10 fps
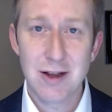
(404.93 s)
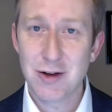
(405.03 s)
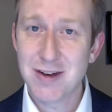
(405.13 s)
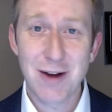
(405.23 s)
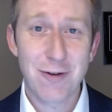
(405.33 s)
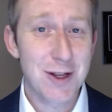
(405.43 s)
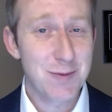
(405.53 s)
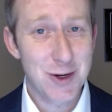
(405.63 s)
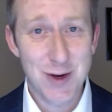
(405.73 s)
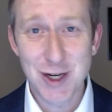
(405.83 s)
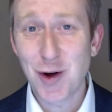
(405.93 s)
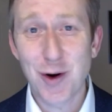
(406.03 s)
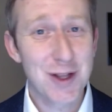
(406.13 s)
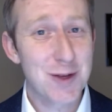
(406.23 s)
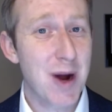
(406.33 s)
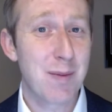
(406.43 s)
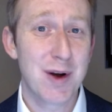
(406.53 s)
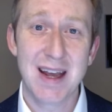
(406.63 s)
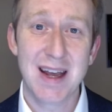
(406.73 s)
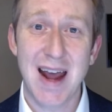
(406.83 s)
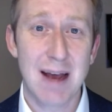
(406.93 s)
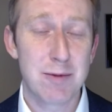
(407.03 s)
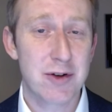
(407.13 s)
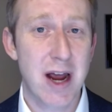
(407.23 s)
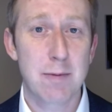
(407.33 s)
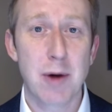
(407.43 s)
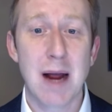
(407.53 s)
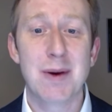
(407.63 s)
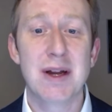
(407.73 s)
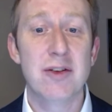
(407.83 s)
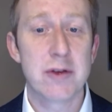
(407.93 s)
There's difference between Torrens property and abstract property.